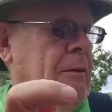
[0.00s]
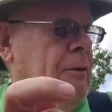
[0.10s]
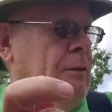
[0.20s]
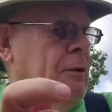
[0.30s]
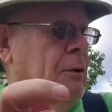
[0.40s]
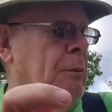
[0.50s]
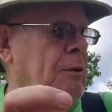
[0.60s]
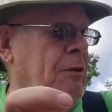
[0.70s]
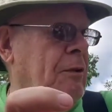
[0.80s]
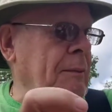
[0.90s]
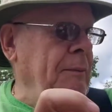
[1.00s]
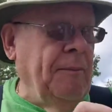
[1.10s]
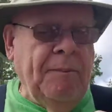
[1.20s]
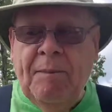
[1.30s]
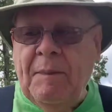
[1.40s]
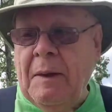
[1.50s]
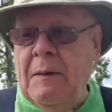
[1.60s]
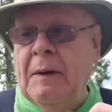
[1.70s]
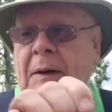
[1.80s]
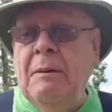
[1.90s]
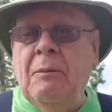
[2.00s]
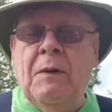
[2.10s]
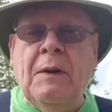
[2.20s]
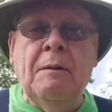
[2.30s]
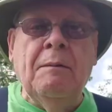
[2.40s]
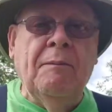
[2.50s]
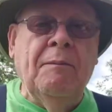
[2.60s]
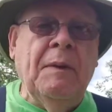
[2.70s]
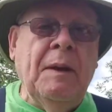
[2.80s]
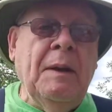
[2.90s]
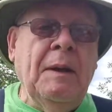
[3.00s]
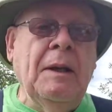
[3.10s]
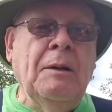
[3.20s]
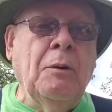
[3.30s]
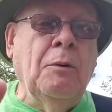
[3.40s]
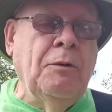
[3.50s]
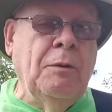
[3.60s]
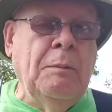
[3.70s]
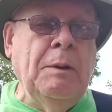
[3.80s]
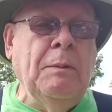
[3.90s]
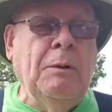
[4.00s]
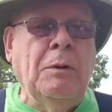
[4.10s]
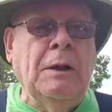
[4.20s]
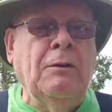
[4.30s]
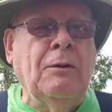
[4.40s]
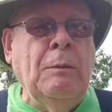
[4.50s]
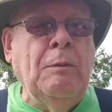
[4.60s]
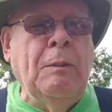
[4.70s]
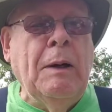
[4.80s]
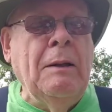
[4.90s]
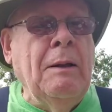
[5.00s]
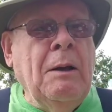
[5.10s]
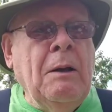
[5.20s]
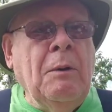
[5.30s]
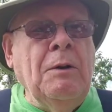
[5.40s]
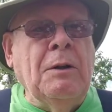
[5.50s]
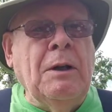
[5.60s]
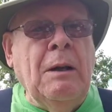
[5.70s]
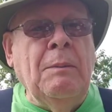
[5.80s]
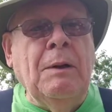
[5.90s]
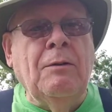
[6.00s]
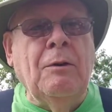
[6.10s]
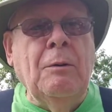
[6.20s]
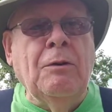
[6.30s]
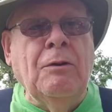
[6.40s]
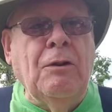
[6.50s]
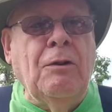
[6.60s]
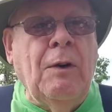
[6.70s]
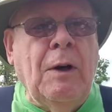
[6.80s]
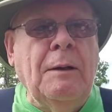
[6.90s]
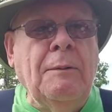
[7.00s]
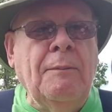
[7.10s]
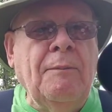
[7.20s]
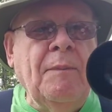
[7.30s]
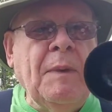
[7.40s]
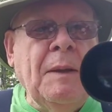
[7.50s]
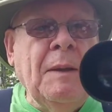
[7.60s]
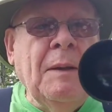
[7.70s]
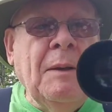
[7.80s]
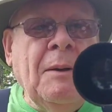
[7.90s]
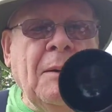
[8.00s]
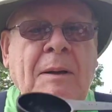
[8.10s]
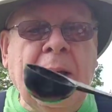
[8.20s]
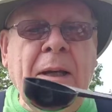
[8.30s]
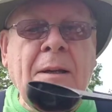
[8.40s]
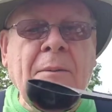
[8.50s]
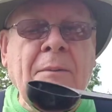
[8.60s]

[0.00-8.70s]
scoops that came with it, and I know some people don't like scoops, but when you're camping, scoops are just fine. Okay,